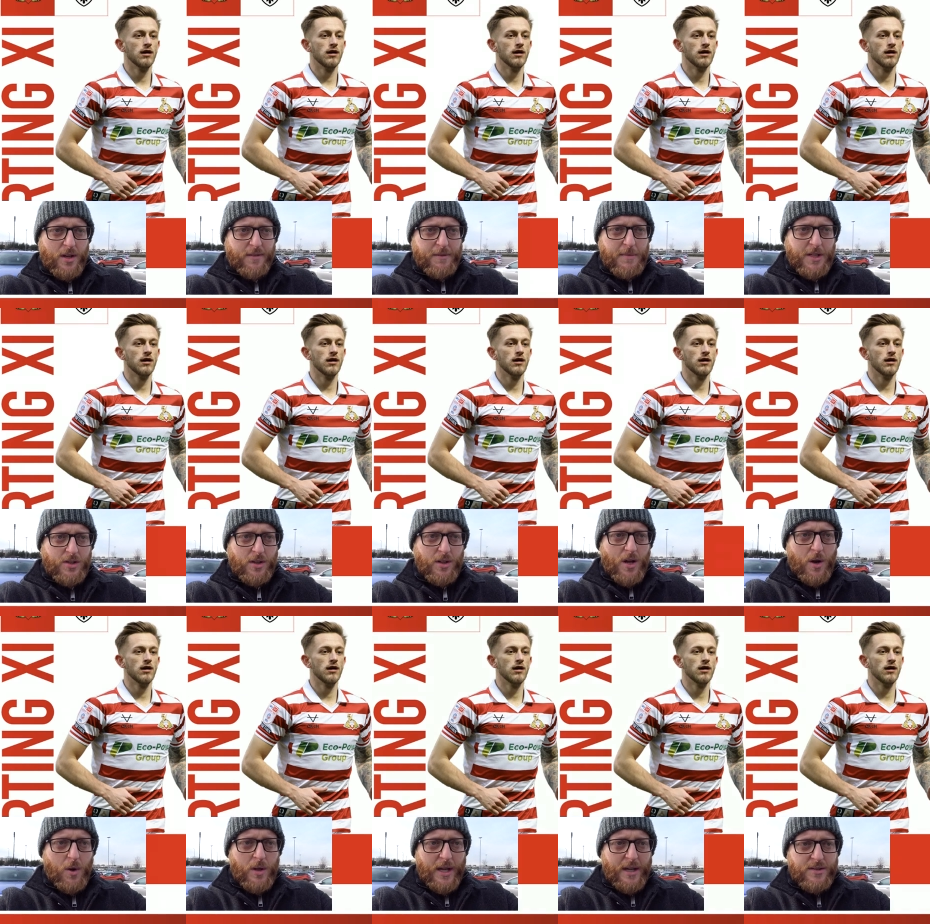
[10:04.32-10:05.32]
Speaker 1: Jonathan Mitchell in
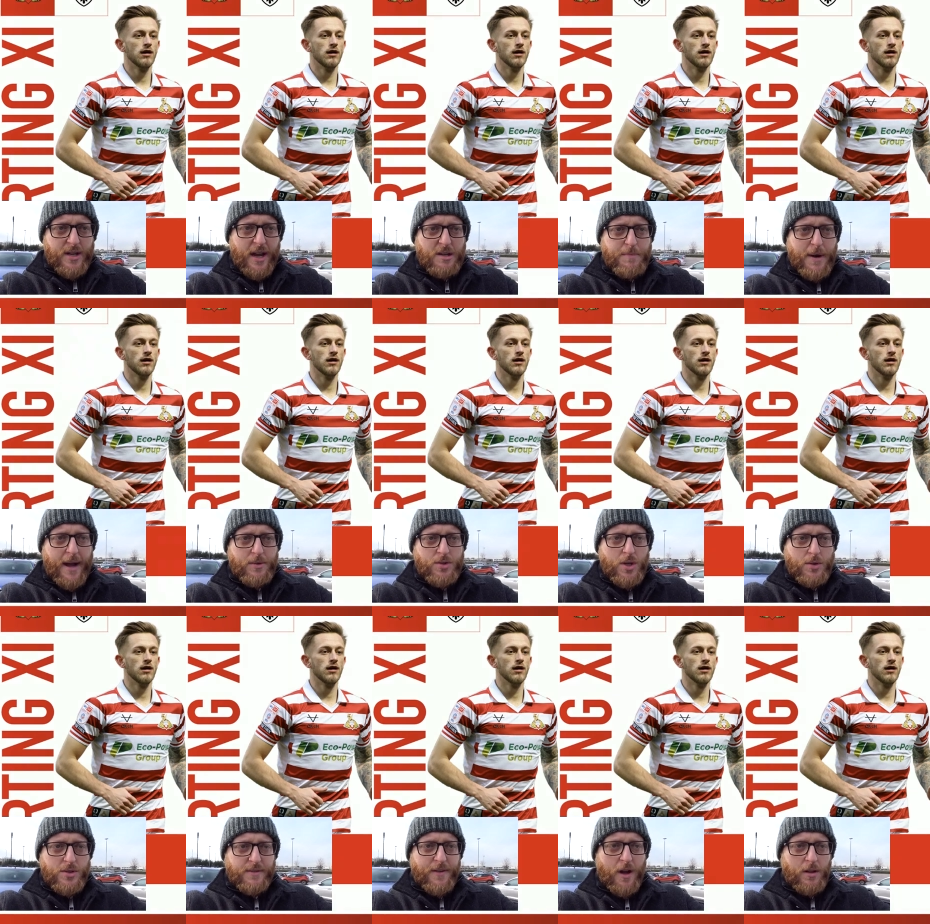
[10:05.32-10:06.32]
goal, James Brown,
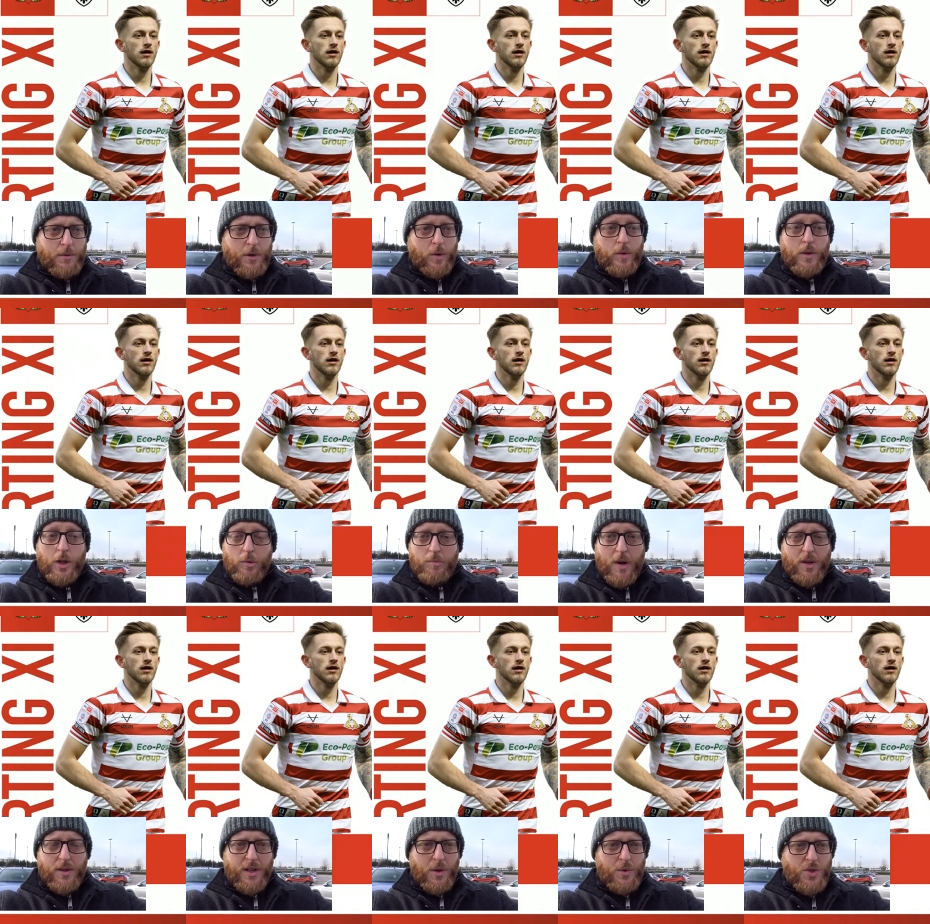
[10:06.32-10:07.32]
Joseph Olowo, Luke
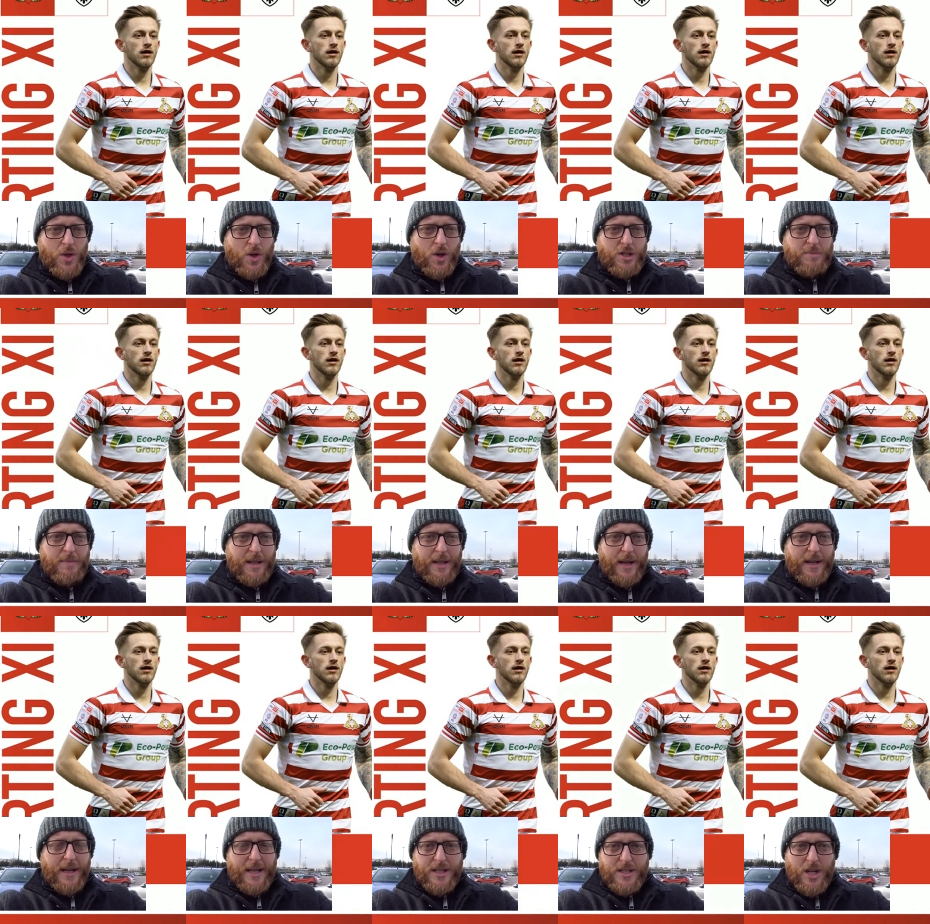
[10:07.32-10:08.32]
Molyneux, George Miller,
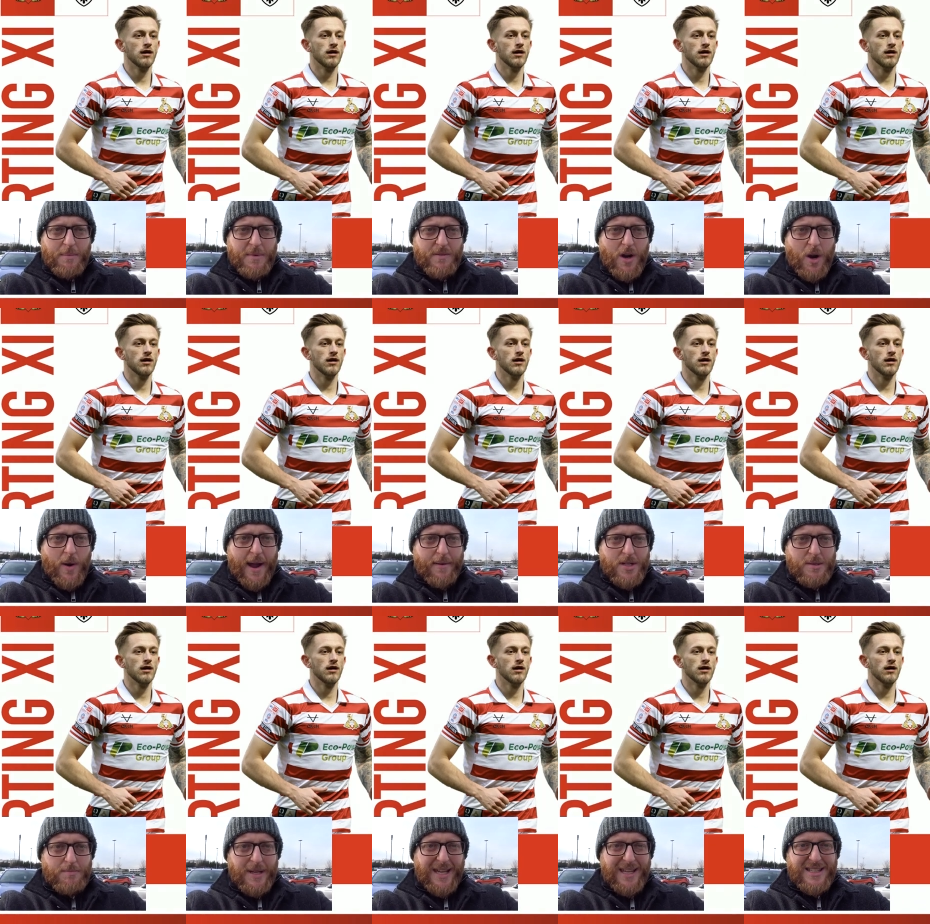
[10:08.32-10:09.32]
Tommy Rowe,
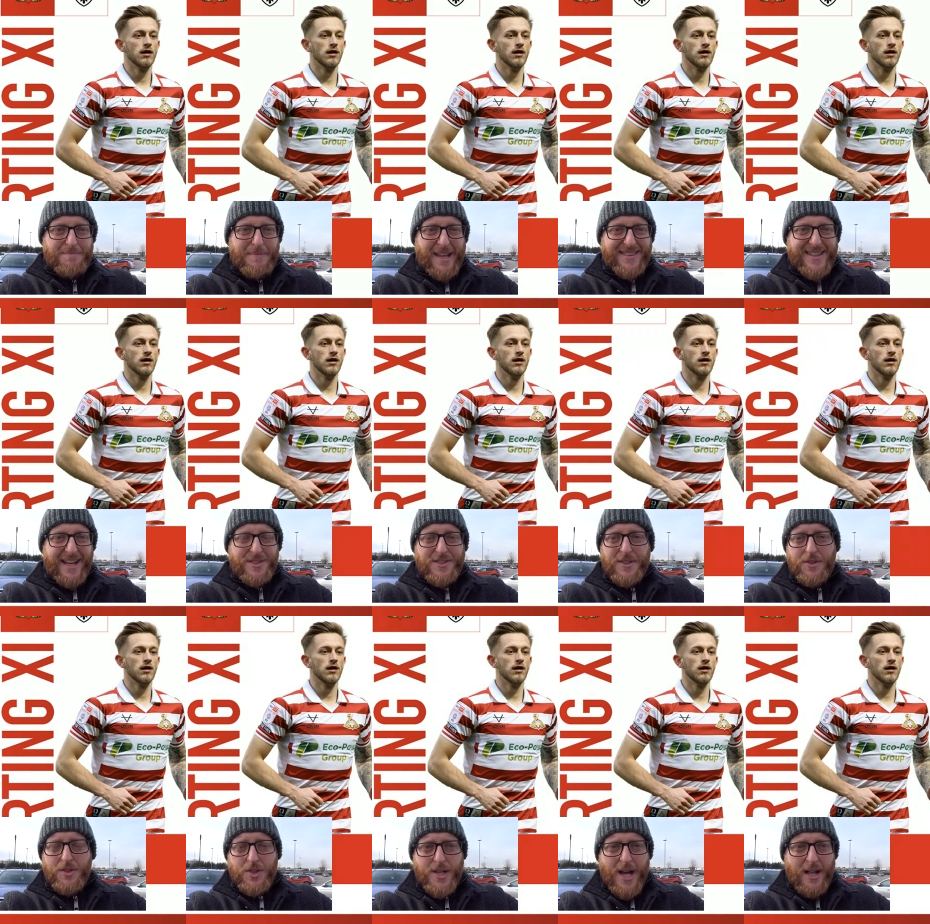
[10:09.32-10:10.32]
Harrison Biggins, Ben
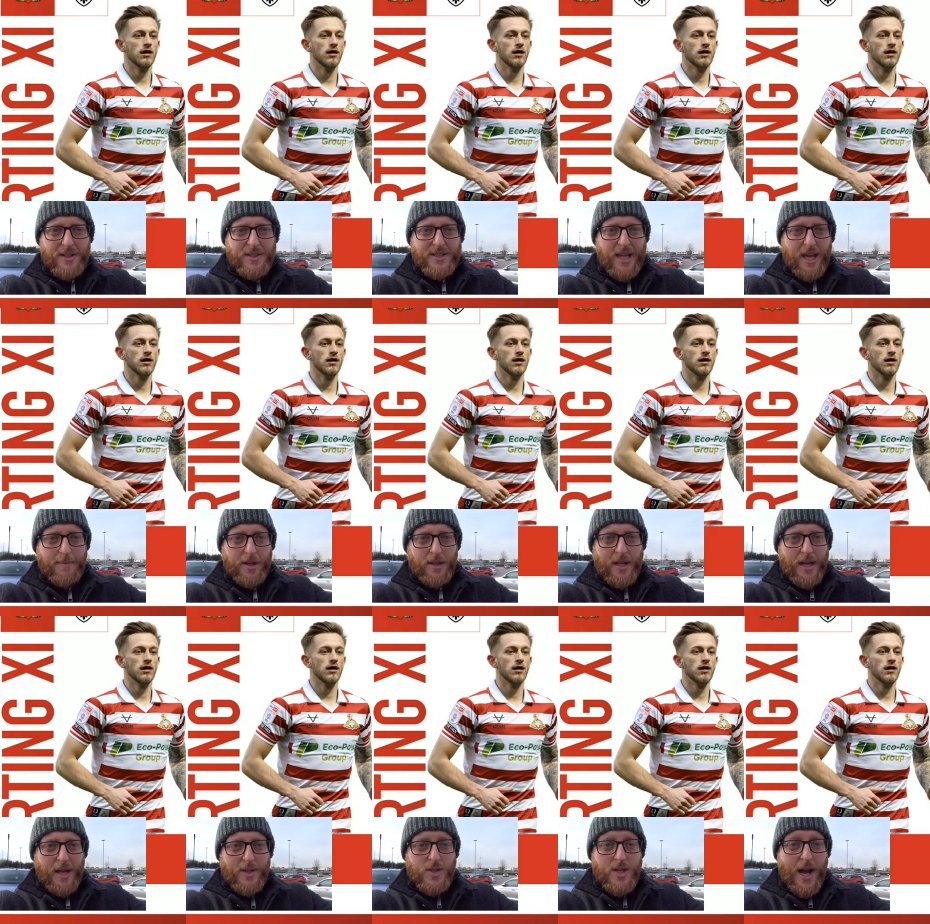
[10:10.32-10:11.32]
Nelson, Charlie Seaman,
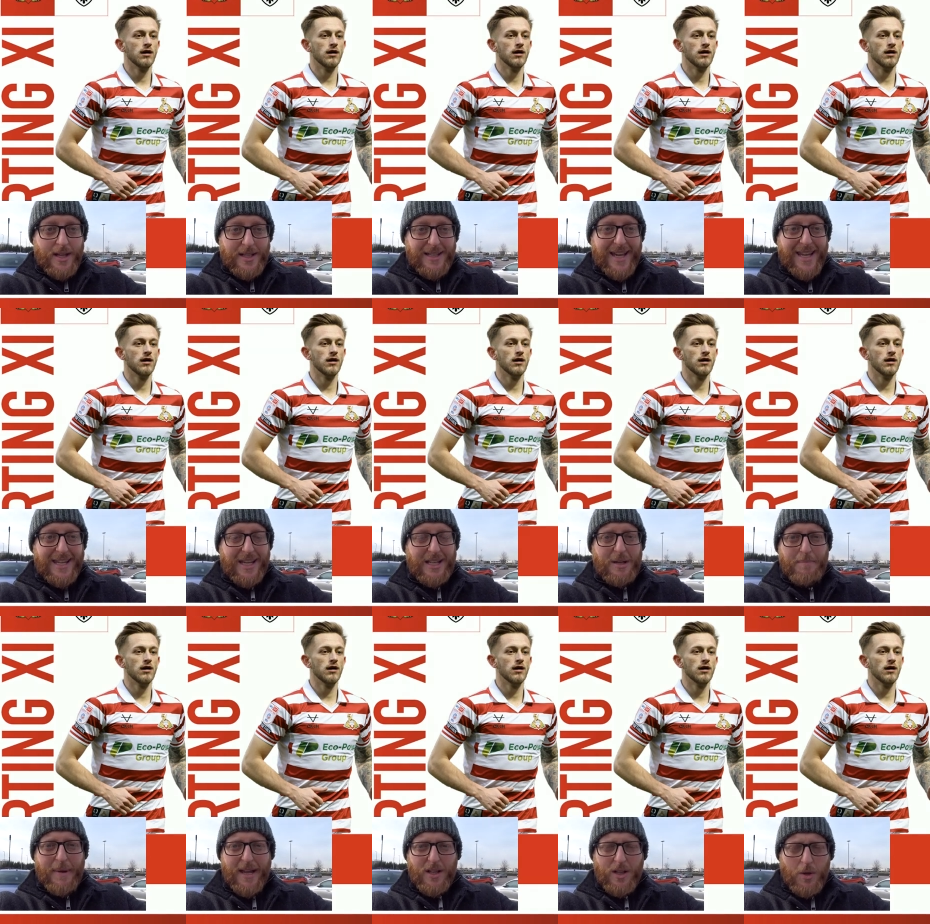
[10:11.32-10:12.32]
Charlie Lakin and
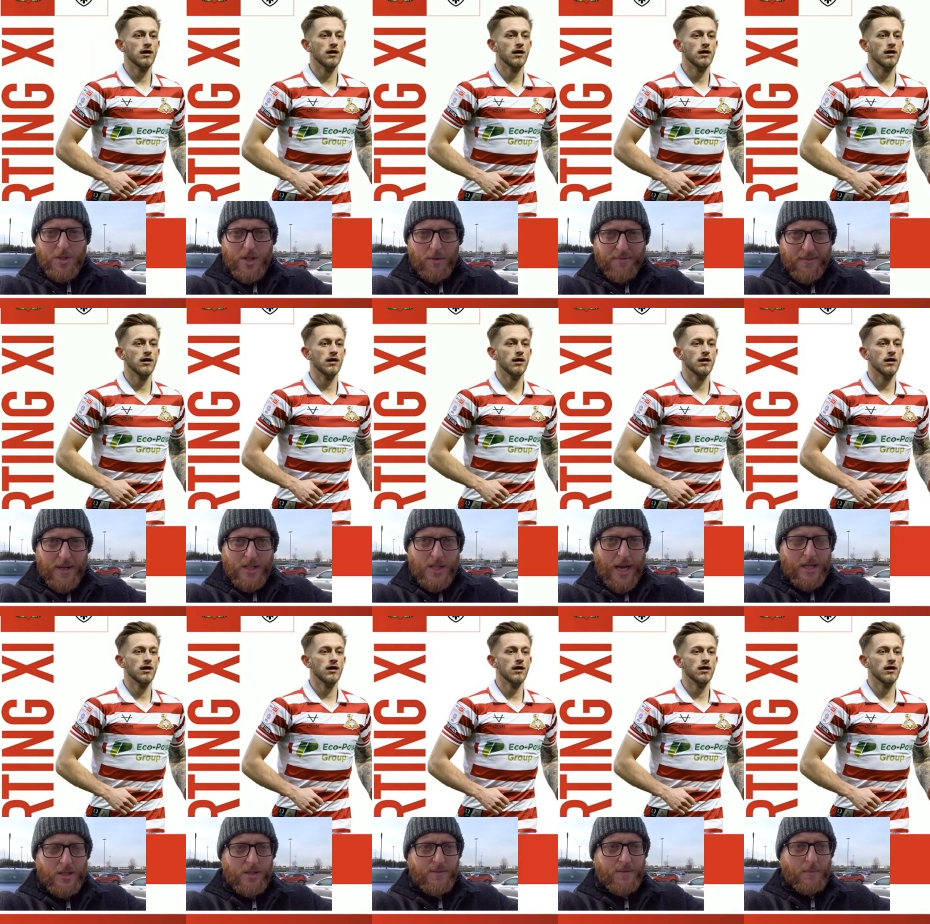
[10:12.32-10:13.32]
Ben Close. So three
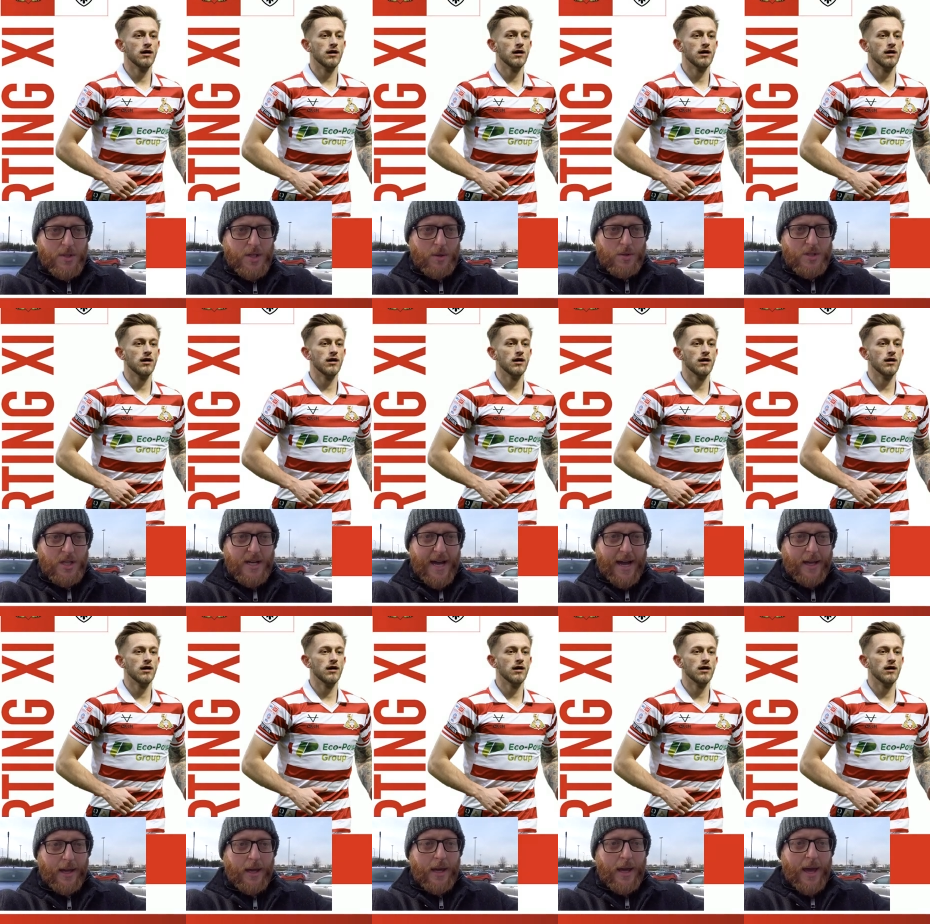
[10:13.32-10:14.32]
changes from Tuesday night.